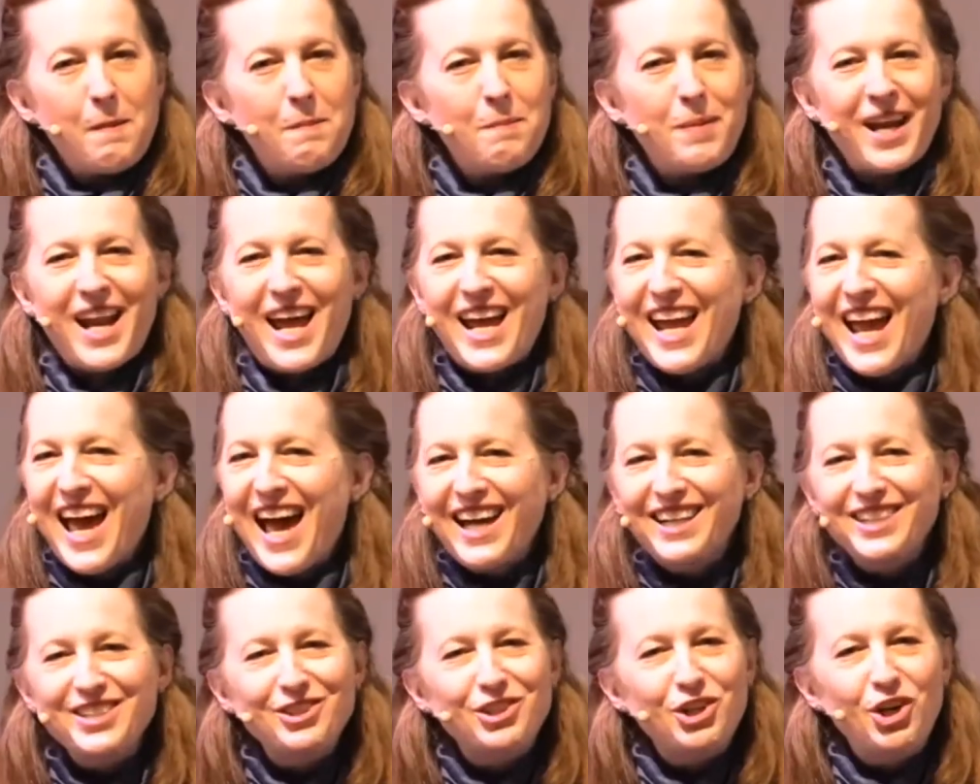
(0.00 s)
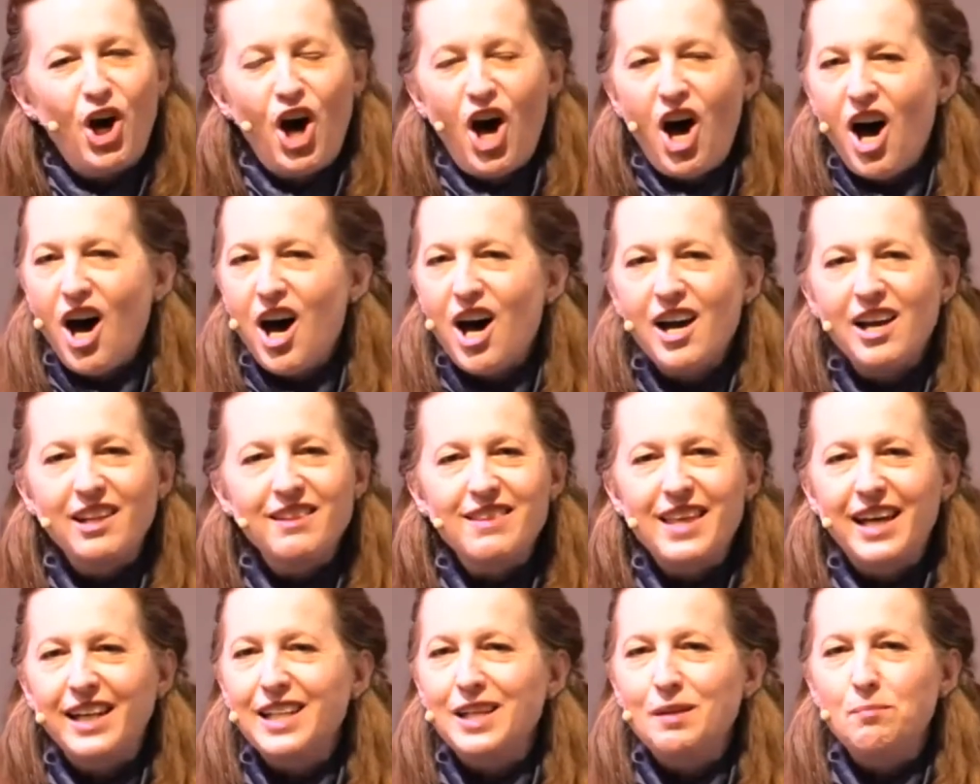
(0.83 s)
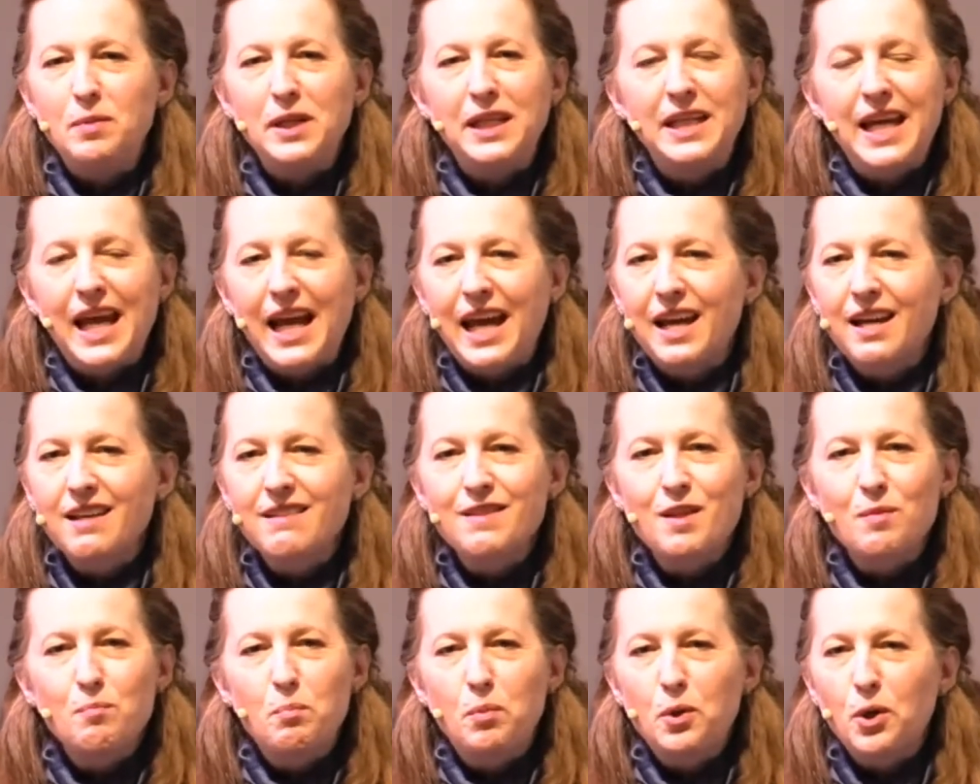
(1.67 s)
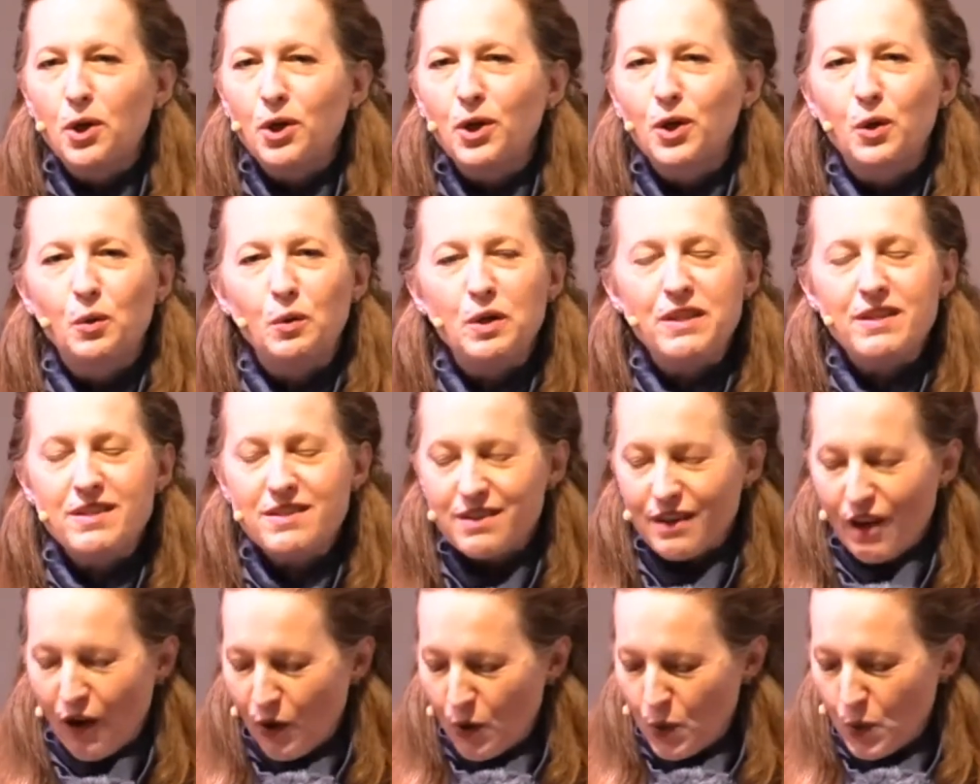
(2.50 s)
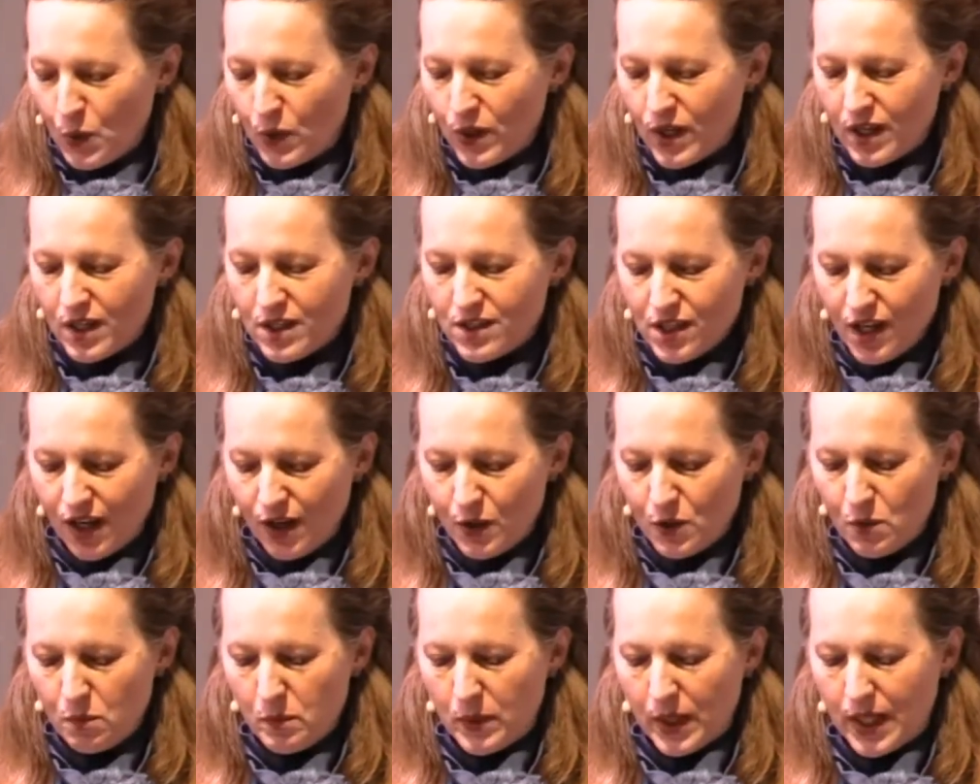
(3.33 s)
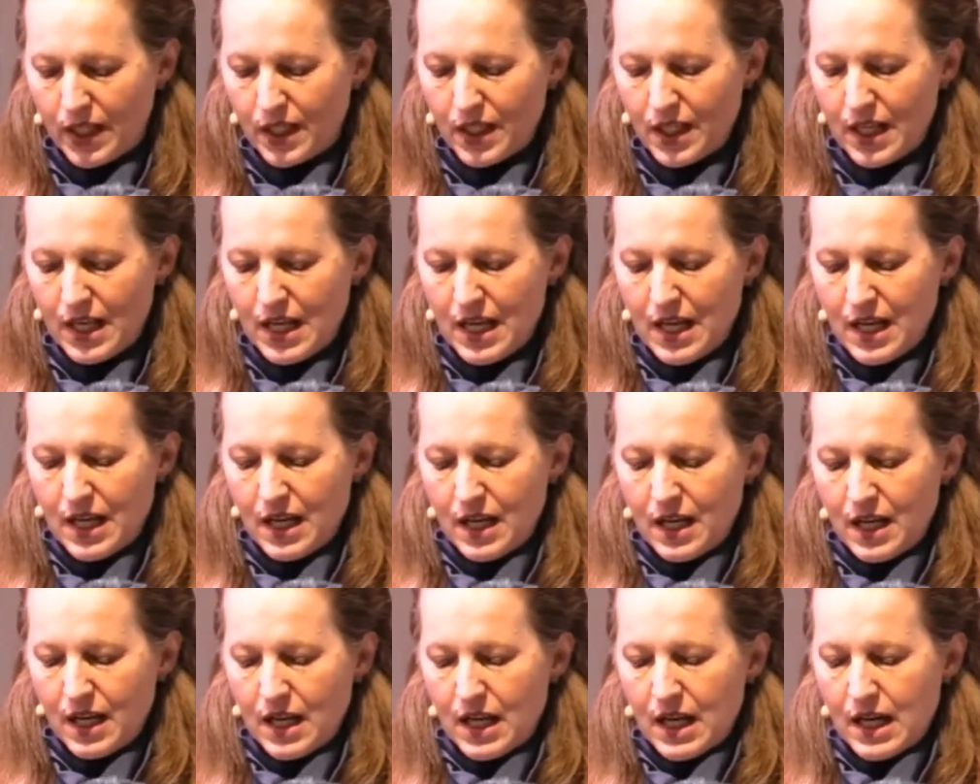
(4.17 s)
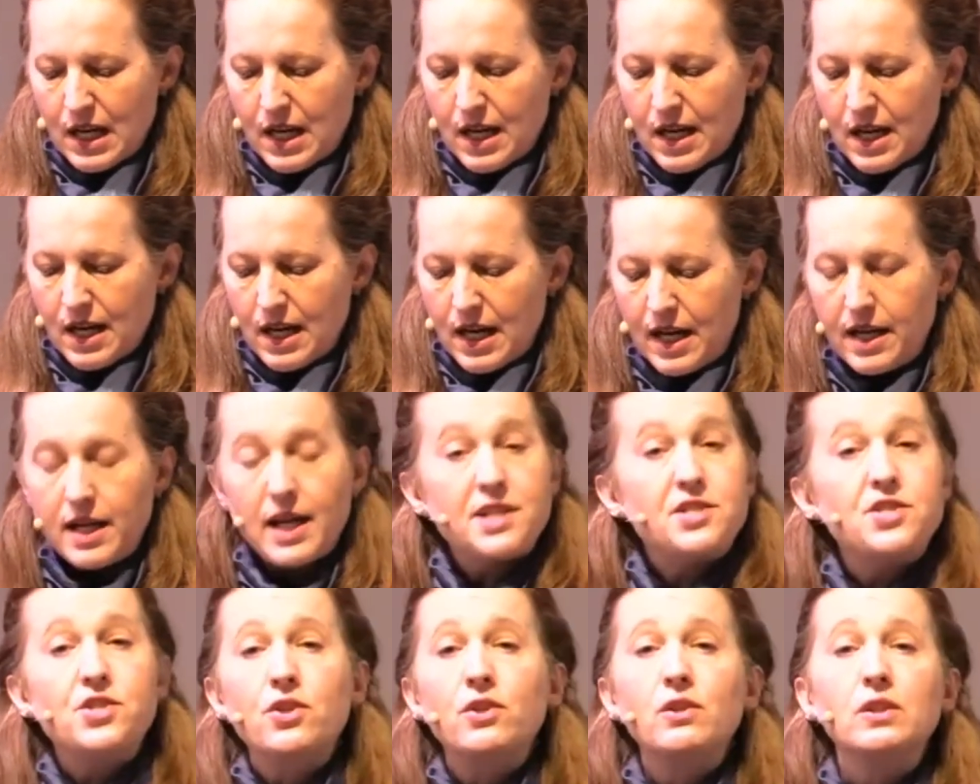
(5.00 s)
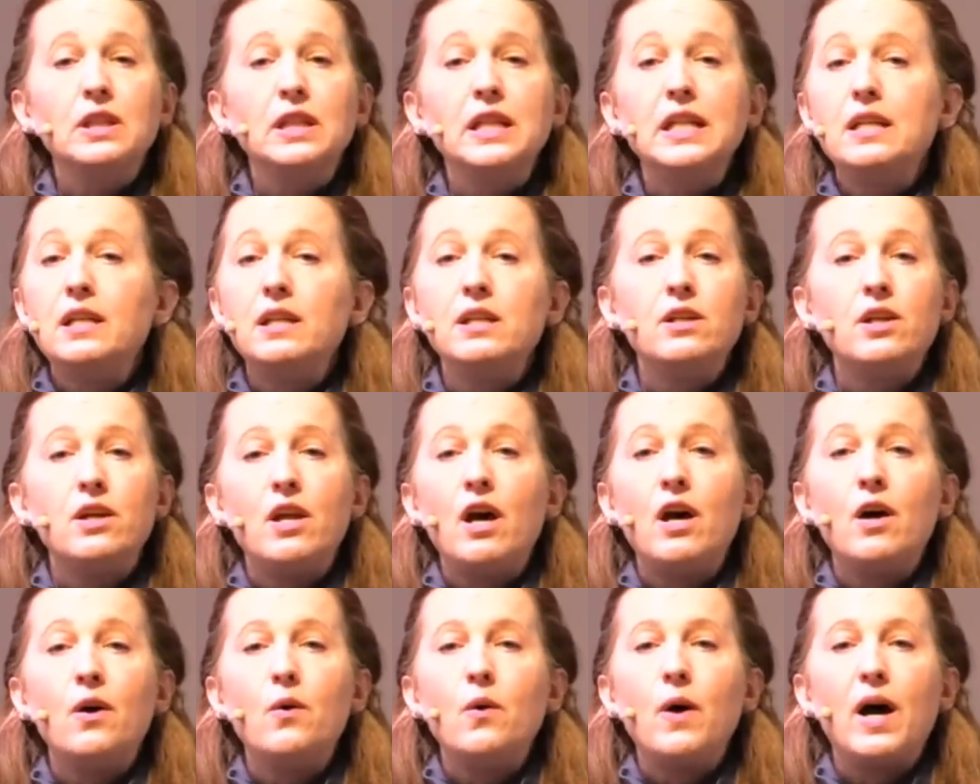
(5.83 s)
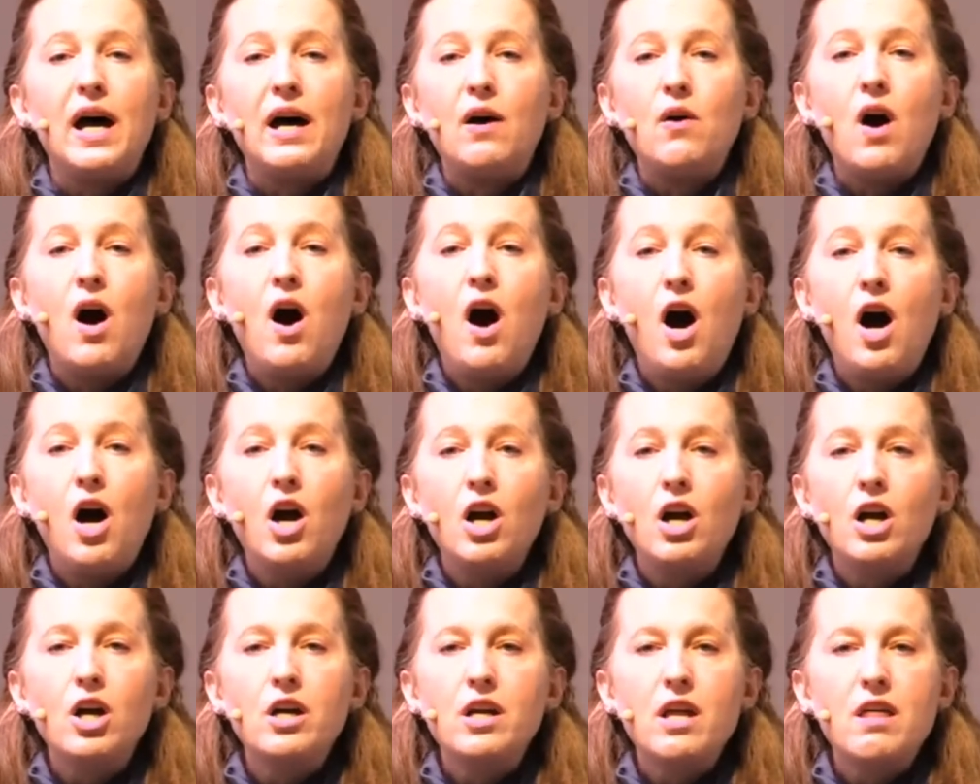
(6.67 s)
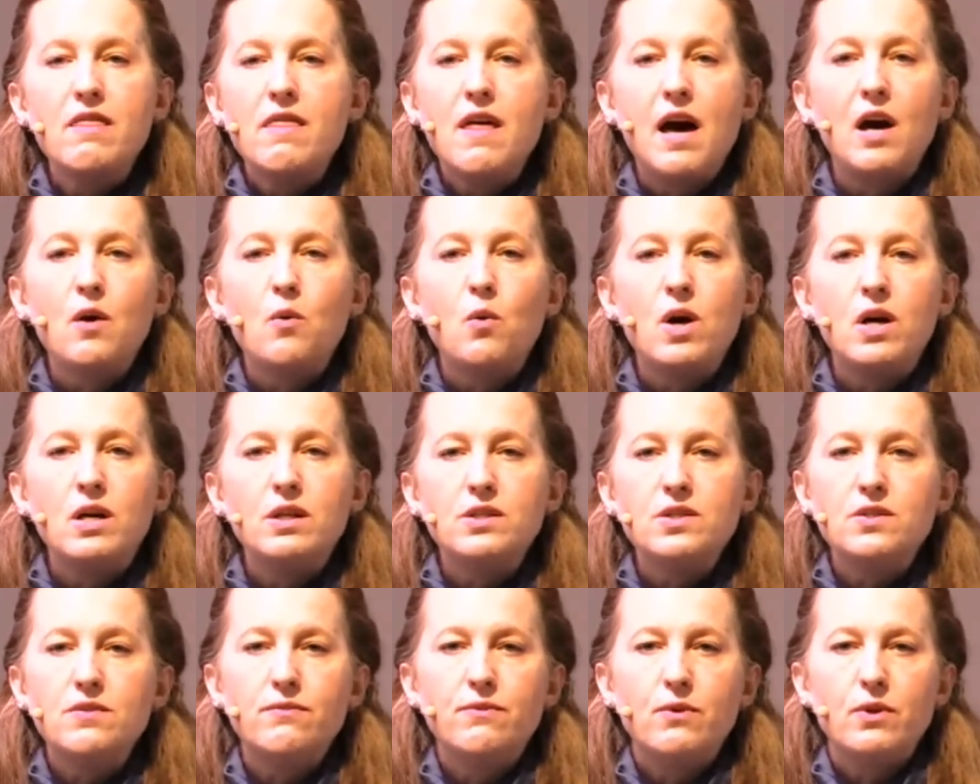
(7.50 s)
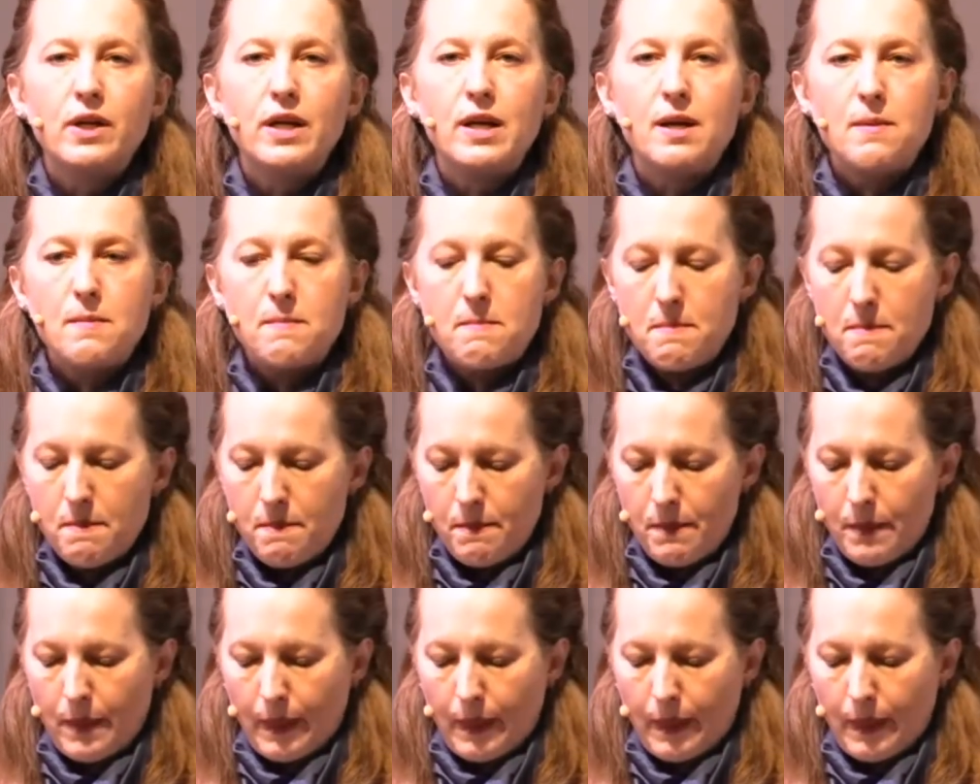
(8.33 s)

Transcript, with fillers: But I hadn't caught that he began the book with his own atonement, and I certainly didn't know how hard that was for him.